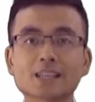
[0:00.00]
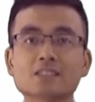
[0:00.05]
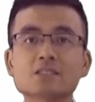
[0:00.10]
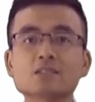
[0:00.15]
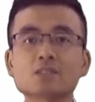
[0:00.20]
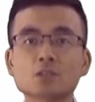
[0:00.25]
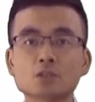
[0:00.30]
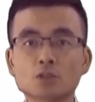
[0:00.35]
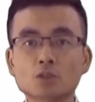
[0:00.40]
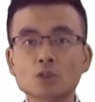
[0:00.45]
is
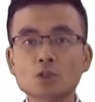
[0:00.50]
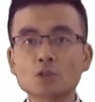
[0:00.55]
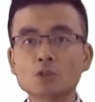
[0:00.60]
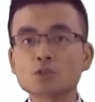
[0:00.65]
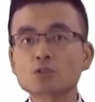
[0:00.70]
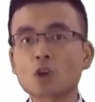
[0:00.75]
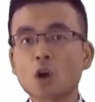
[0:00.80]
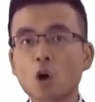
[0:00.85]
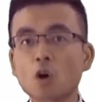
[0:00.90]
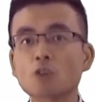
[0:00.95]
the
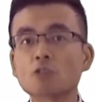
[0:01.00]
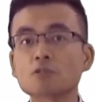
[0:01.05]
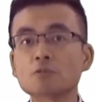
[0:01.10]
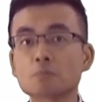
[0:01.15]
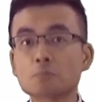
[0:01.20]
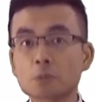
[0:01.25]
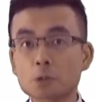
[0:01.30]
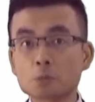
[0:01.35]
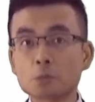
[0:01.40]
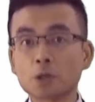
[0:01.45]
use of
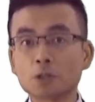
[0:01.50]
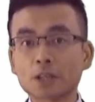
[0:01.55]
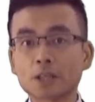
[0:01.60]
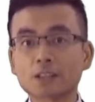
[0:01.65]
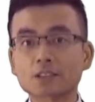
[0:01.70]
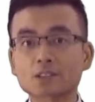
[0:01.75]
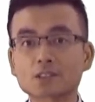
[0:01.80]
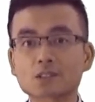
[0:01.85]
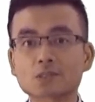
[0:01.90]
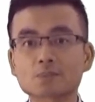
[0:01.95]

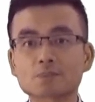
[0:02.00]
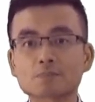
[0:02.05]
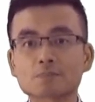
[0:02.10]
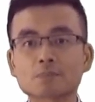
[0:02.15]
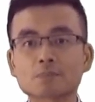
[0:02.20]
mnemonics